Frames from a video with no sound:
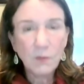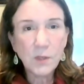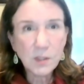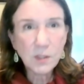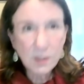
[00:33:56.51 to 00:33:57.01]

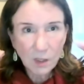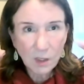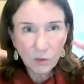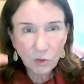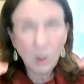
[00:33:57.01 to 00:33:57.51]
this is
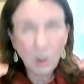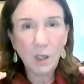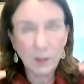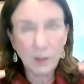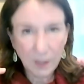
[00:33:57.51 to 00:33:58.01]

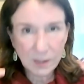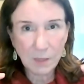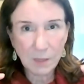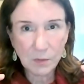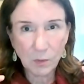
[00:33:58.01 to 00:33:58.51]
not
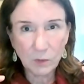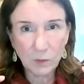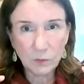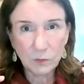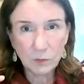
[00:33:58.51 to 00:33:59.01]
acceptable
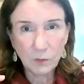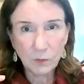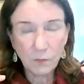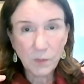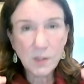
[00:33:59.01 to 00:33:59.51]

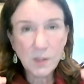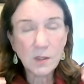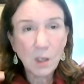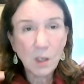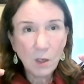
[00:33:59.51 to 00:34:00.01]
this is
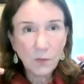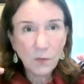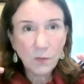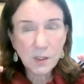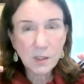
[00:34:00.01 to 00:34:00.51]

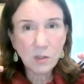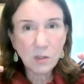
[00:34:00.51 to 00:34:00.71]
this is